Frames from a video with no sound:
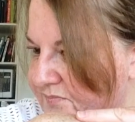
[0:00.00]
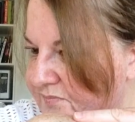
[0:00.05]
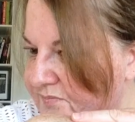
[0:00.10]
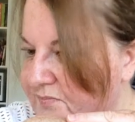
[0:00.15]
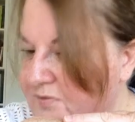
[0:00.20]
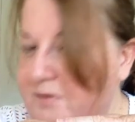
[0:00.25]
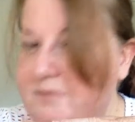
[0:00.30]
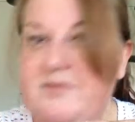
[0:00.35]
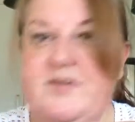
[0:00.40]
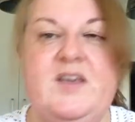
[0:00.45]

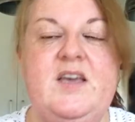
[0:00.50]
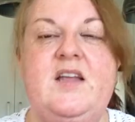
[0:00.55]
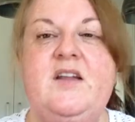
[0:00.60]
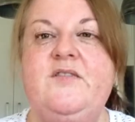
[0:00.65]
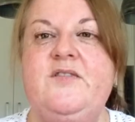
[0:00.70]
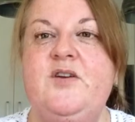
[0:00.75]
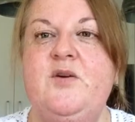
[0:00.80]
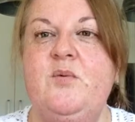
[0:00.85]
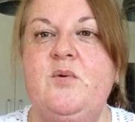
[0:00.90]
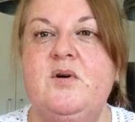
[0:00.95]
Don't forget,
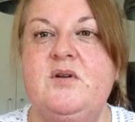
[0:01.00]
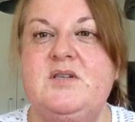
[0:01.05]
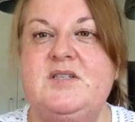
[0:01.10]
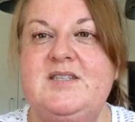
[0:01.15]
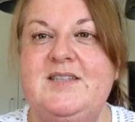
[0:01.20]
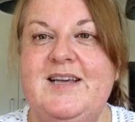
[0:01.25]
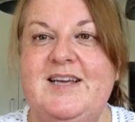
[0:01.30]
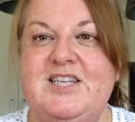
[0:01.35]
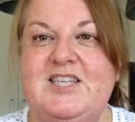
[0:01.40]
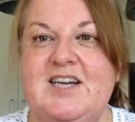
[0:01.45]
if you want
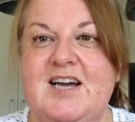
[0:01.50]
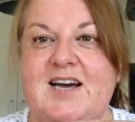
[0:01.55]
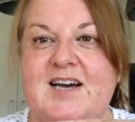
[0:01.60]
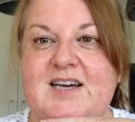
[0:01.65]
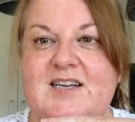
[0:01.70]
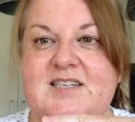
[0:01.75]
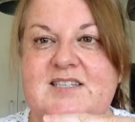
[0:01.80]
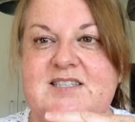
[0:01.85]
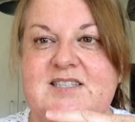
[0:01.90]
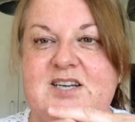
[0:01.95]
that
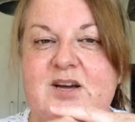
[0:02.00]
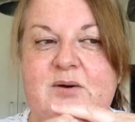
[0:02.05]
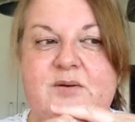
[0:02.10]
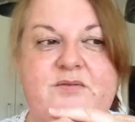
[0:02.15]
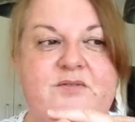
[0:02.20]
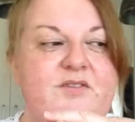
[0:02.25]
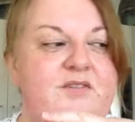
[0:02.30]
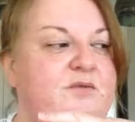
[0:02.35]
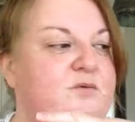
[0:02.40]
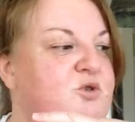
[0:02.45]
chart, go in
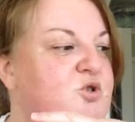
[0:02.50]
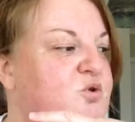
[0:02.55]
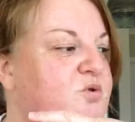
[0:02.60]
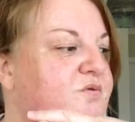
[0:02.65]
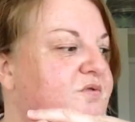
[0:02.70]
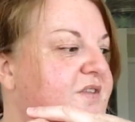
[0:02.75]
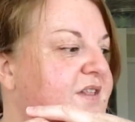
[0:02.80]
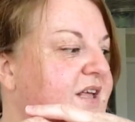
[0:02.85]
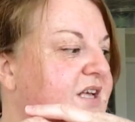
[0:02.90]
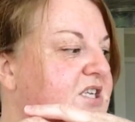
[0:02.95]
for the draw
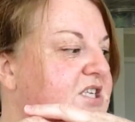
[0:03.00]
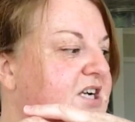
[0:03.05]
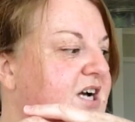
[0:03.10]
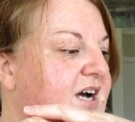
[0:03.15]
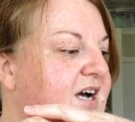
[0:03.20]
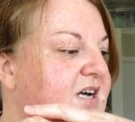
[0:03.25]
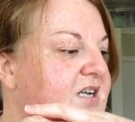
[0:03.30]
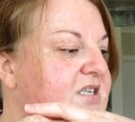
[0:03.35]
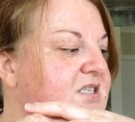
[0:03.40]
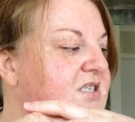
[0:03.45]
for that
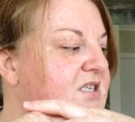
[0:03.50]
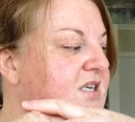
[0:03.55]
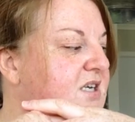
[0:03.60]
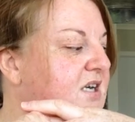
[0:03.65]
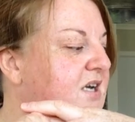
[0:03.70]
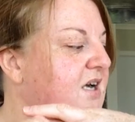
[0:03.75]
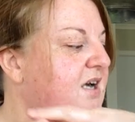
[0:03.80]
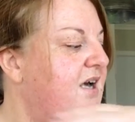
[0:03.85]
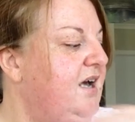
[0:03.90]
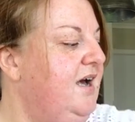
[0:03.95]
chart.
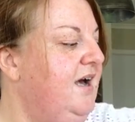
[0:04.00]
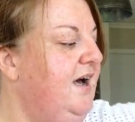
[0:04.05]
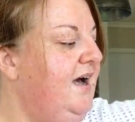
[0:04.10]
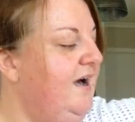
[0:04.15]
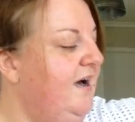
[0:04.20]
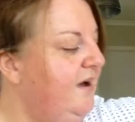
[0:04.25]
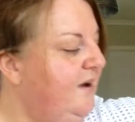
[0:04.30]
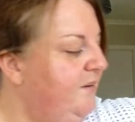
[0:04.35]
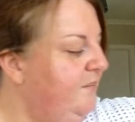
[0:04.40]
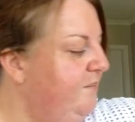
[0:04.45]

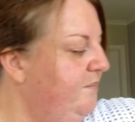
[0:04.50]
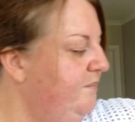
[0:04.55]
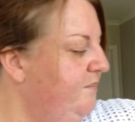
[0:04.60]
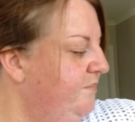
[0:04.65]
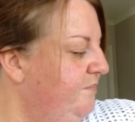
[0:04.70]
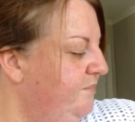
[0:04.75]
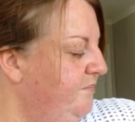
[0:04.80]
Why